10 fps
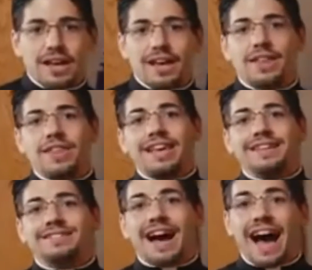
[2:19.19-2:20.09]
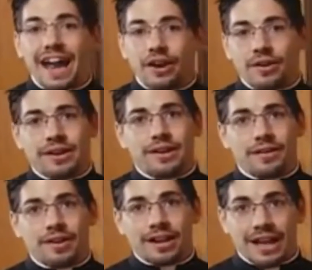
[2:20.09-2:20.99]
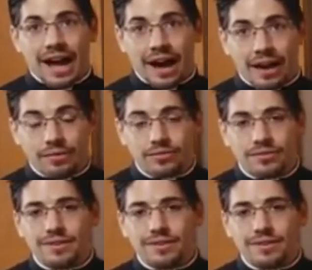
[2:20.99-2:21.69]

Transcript: in the entirety of our lives.